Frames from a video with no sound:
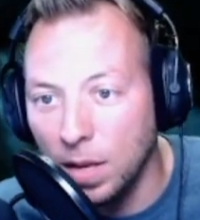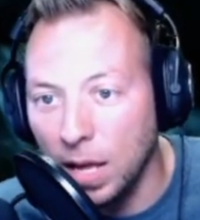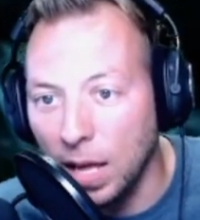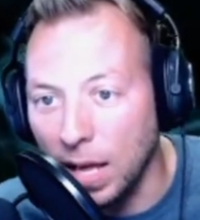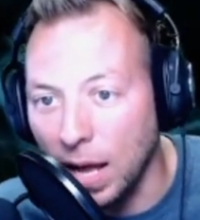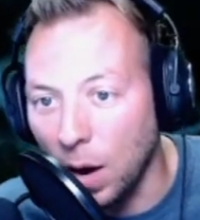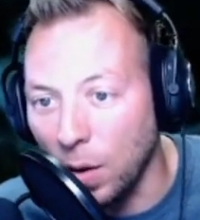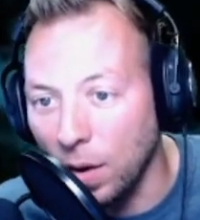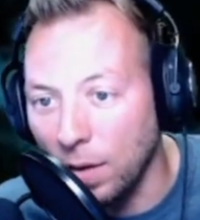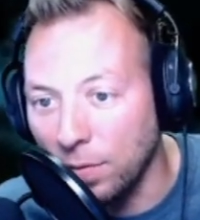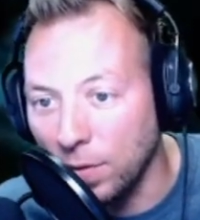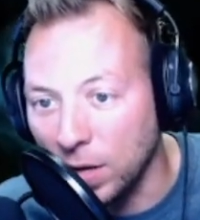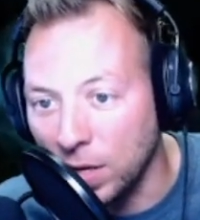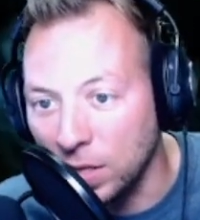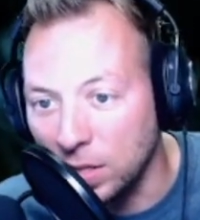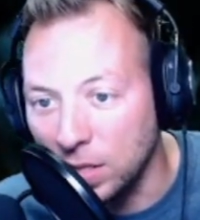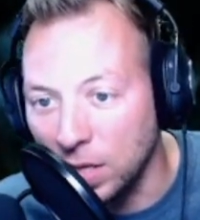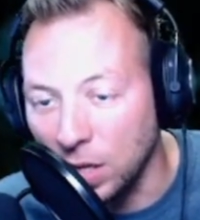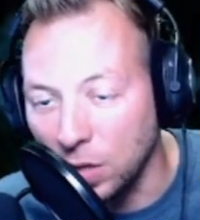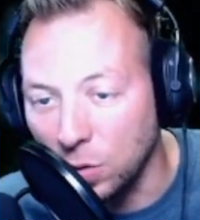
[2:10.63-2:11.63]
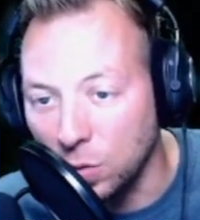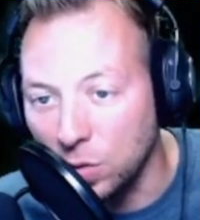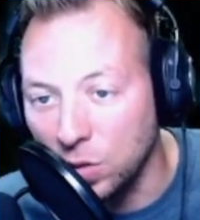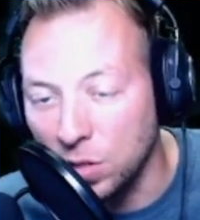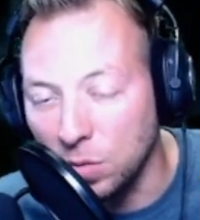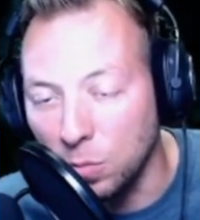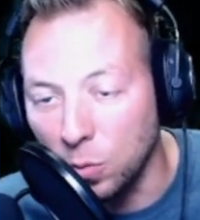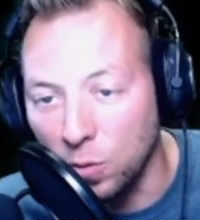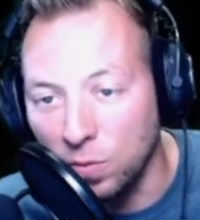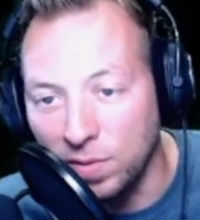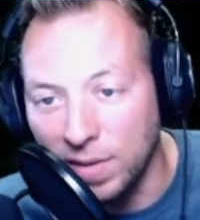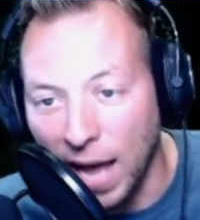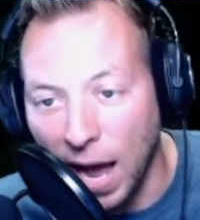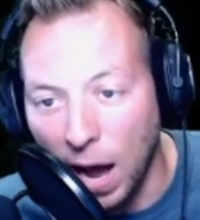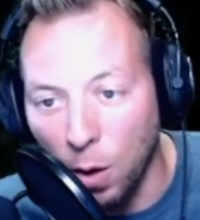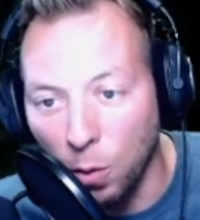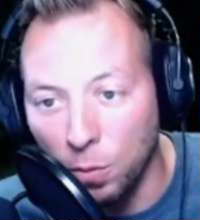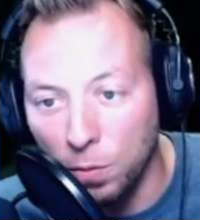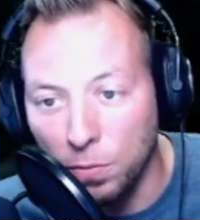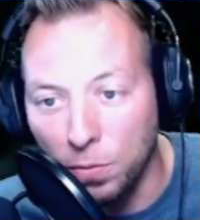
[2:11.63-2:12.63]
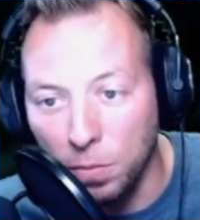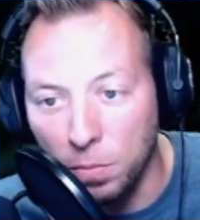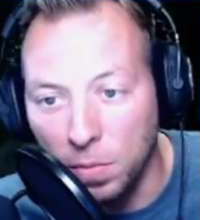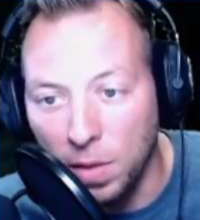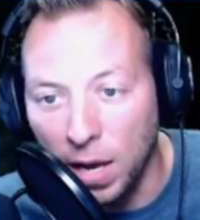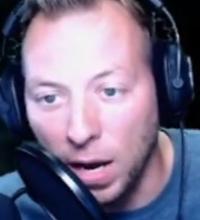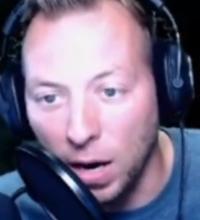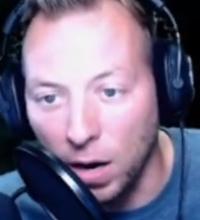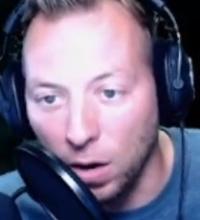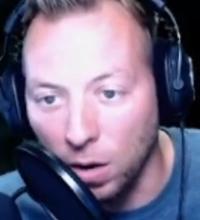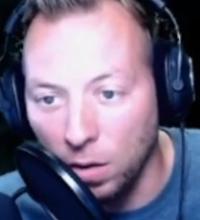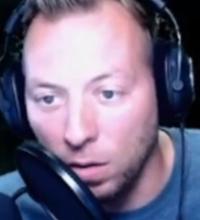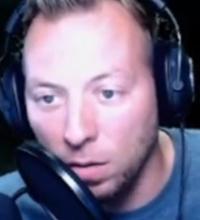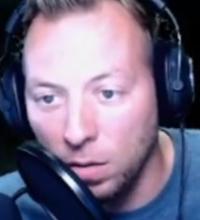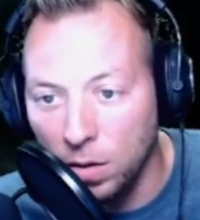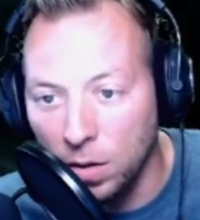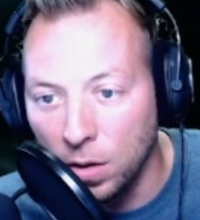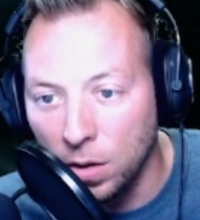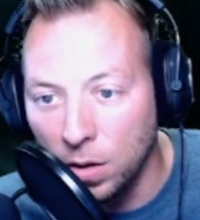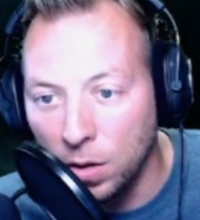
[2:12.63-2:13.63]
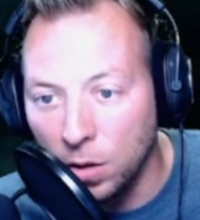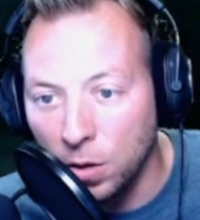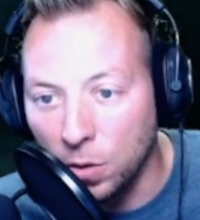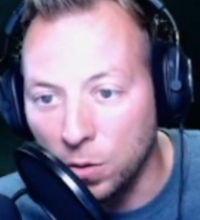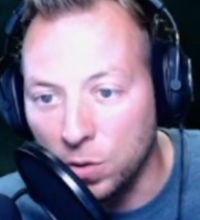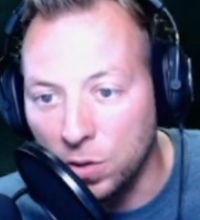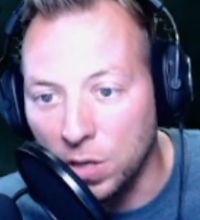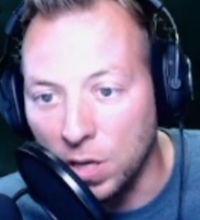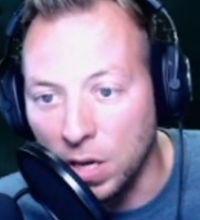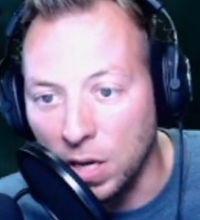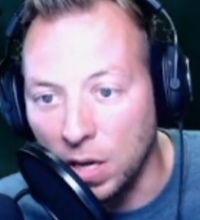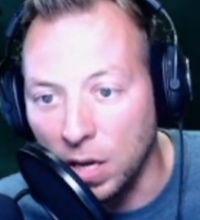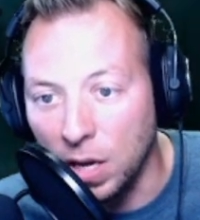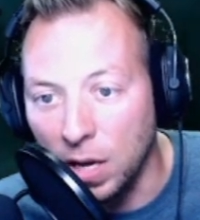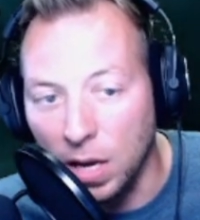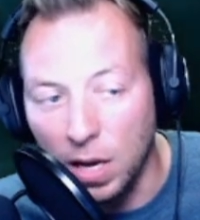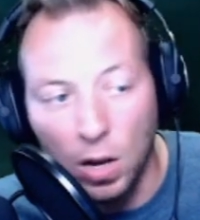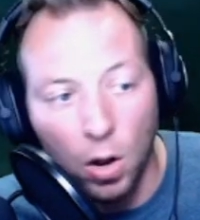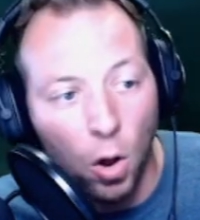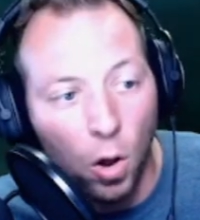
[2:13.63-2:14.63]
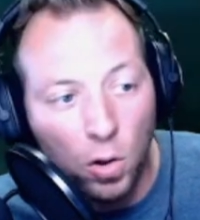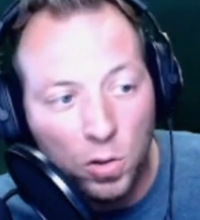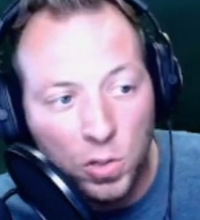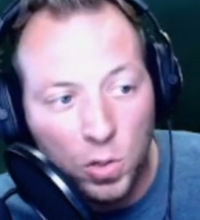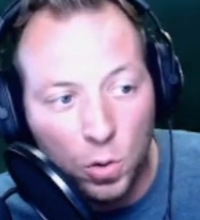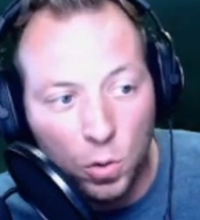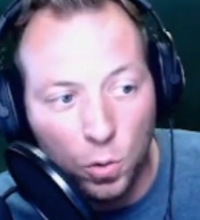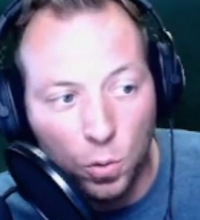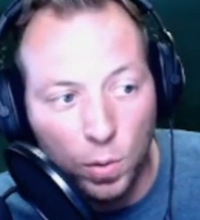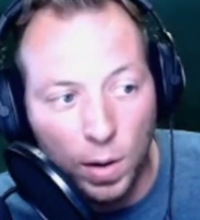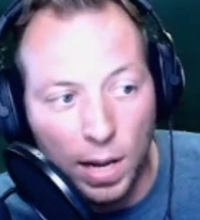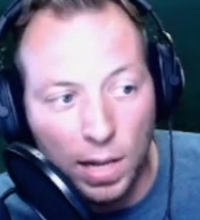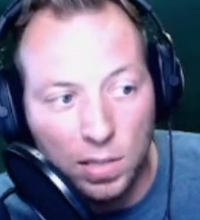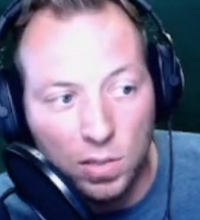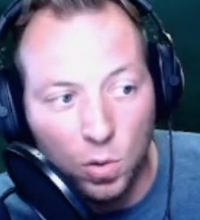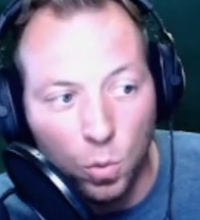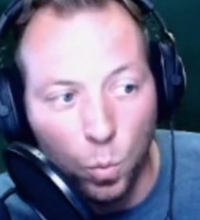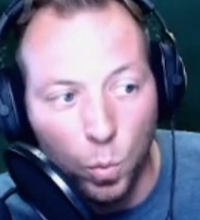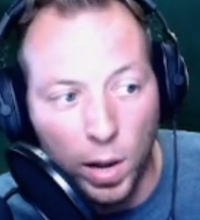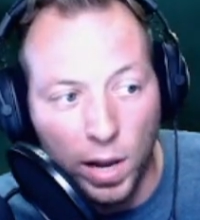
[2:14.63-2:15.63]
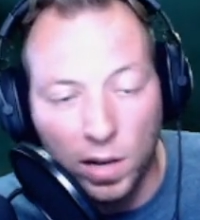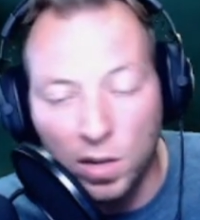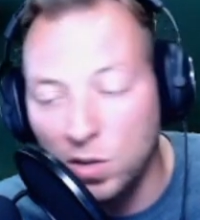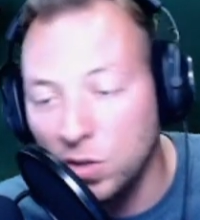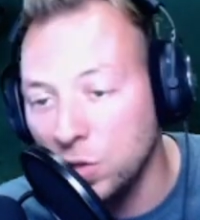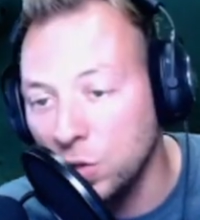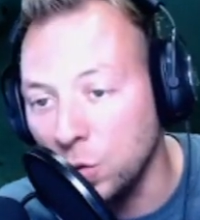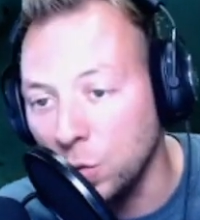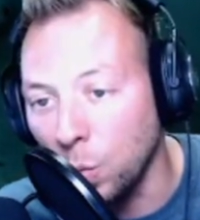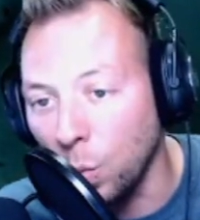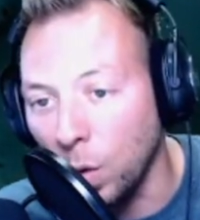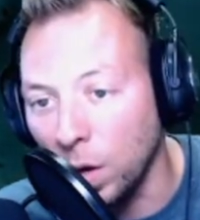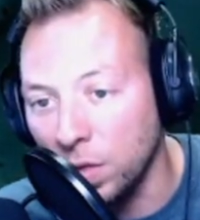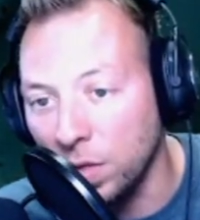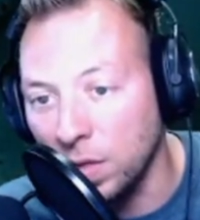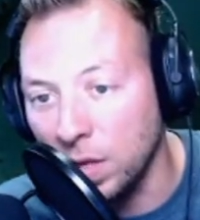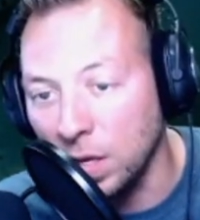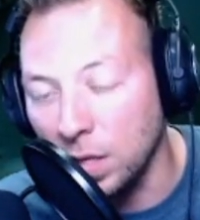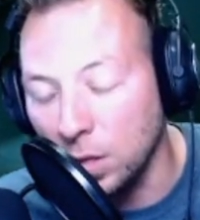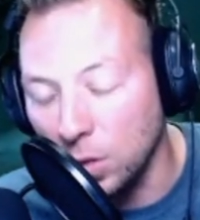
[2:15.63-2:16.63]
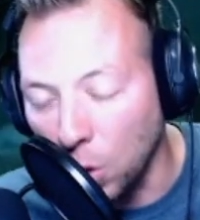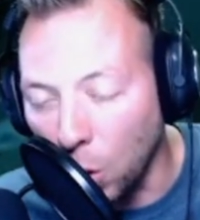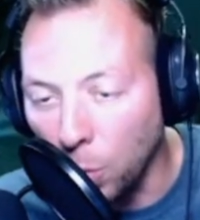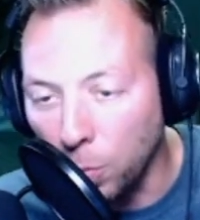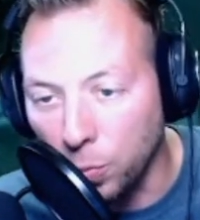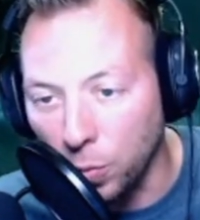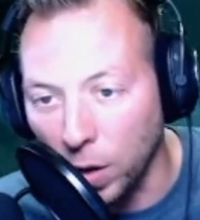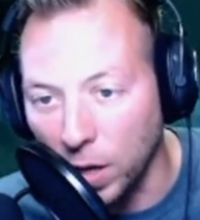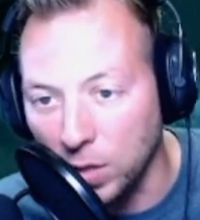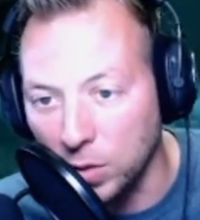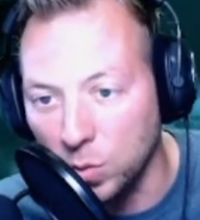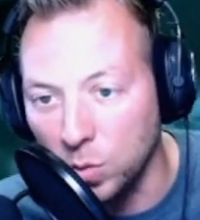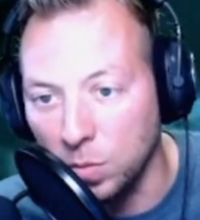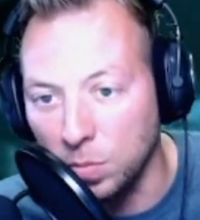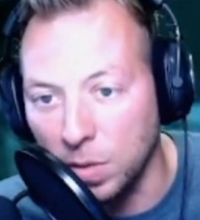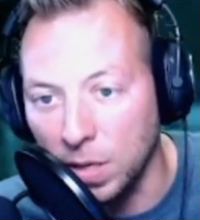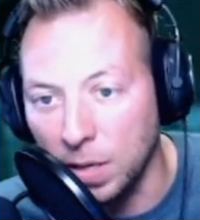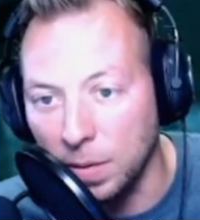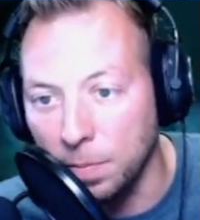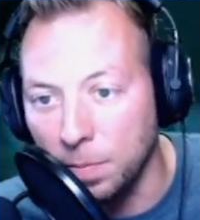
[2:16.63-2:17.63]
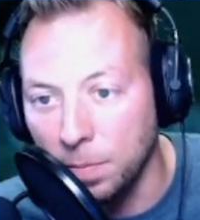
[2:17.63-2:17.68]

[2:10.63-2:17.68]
Now, if it continues to move down from there, you'll see it also creates a wick to what the low price would be.